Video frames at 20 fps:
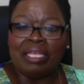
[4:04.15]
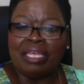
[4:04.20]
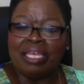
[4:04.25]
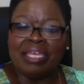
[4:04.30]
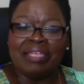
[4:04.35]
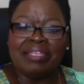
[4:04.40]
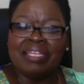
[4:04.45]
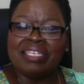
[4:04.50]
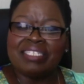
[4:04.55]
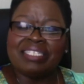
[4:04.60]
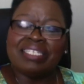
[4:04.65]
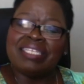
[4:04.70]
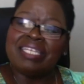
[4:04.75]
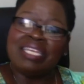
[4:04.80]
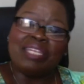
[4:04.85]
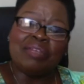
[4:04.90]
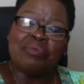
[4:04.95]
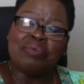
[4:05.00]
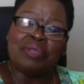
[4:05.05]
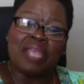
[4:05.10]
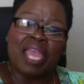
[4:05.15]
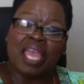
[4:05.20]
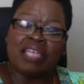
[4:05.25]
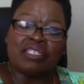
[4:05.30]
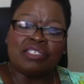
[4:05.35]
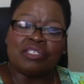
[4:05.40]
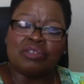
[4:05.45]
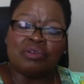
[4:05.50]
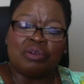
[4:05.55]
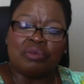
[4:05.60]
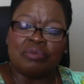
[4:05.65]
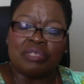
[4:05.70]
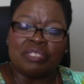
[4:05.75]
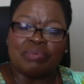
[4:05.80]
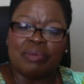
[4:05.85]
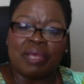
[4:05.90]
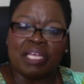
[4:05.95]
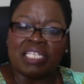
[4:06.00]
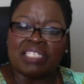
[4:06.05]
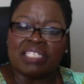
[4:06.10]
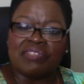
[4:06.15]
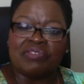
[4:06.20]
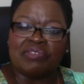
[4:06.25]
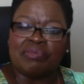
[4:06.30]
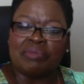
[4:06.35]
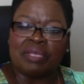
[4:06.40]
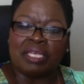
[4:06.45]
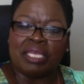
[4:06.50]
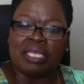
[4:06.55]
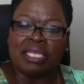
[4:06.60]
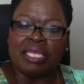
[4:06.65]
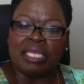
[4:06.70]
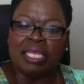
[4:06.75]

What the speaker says: it doesn't need a reaction or a response from me.